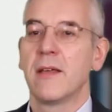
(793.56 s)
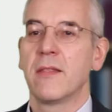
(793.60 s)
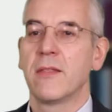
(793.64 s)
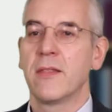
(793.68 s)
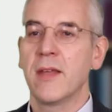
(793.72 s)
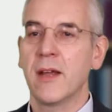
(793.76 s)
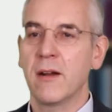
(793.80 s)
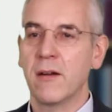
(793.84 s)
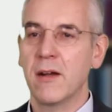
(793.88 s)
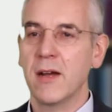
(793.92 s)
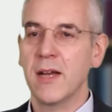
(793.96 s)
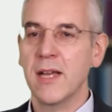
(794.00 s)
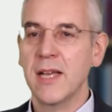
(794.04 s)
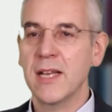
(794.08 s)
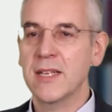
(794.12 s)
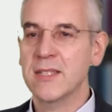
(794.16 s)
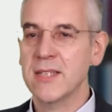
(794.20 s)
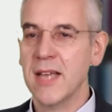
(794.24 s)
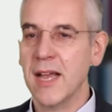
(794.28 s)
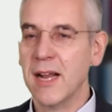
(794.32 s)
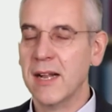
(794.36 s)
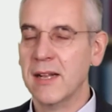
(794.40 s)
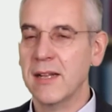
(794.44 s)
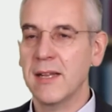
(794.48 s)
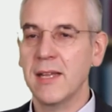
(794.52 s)
there are
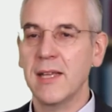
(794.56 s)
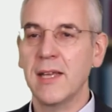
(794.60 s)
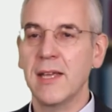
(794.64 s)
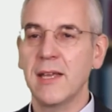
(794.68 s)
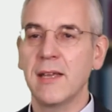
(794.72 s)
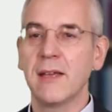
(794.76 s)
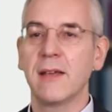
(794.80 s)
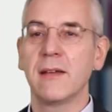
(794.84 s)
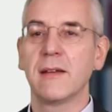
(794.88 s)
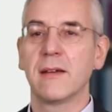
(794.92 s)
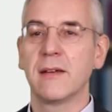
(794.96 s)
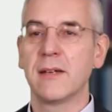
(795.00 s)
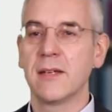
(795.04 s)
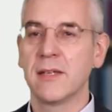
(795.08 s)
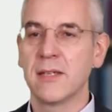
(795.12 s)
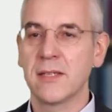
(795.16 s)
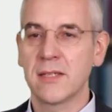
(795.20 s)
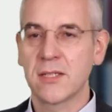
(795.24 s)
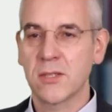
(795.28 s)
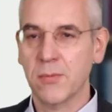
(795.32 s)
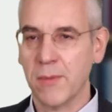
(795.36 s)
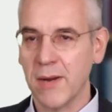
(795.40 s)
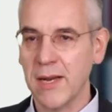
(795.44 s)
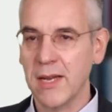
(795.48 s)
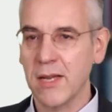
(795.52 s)
exactly uh,
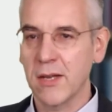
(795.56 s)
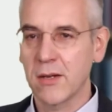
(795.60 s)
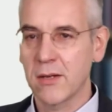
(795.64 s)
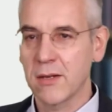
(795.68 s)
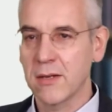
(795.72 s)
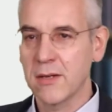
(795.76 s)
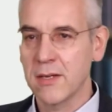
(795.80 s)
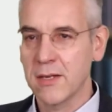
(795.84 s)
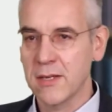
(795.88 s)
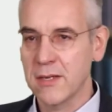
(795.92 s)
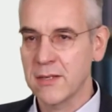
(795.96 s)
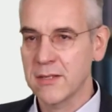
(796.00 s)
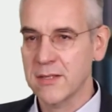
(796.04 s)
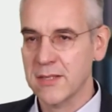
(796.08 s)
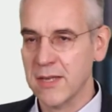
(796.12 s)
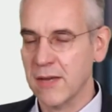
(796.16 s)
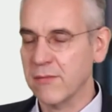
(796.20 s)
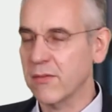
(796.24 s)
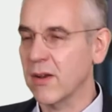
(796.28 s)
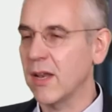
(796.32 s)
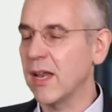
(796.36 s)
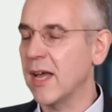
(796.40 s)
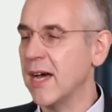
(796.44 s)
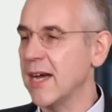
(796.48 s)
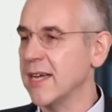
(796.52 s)

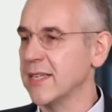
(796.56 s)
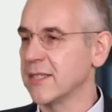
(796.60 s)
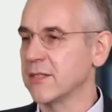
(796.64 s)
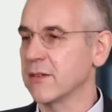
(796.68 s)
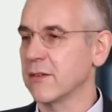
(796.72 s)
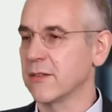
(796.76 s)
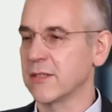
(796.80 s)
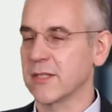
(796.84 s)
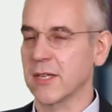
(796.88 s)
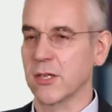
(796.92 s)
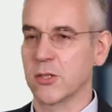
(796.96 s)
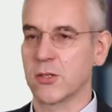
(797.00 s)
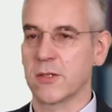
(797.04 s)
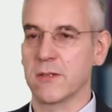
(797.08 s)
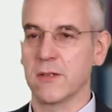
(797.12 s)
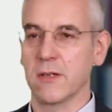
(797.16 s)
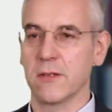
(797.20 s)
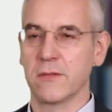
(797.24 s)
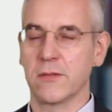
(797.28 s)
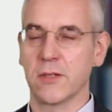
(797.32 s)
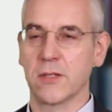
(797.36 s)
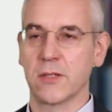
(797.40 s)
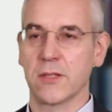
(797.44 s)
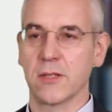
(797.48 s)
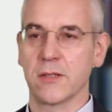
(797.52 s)
27 uh, lines on such
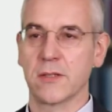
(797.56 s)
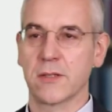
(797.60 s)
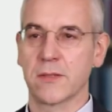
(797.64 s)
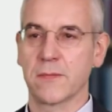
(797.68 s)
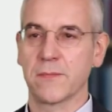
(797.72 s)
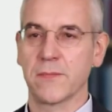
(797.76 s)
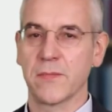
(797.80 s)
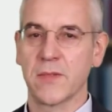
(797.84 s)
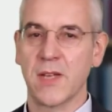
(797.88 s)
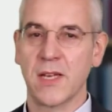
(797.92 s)
surfaces.